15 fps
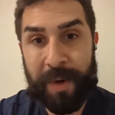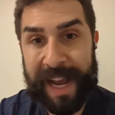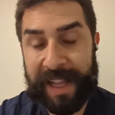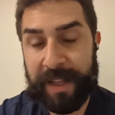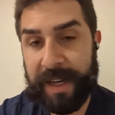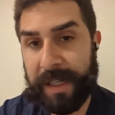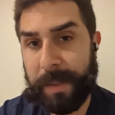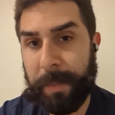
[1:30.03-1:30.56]

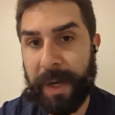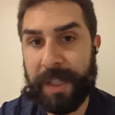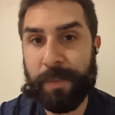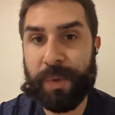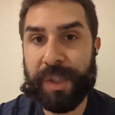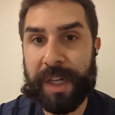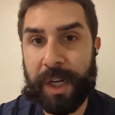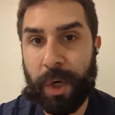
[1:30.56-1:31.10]
reality is a
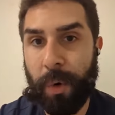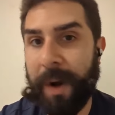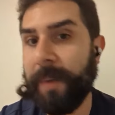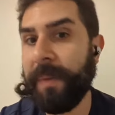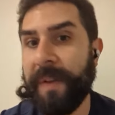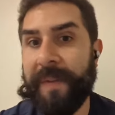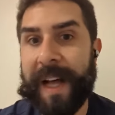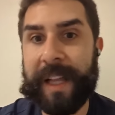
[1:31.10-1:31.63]
passport's an
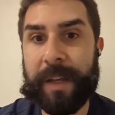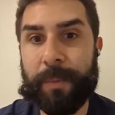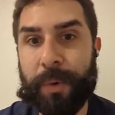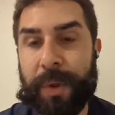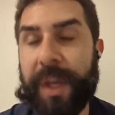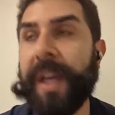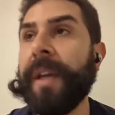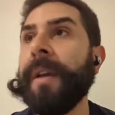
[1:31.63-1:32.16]
incredibly
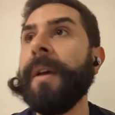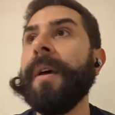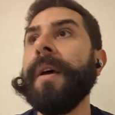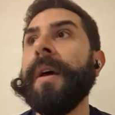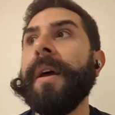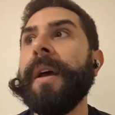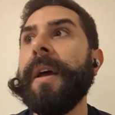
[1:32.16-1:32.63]
valuable thing.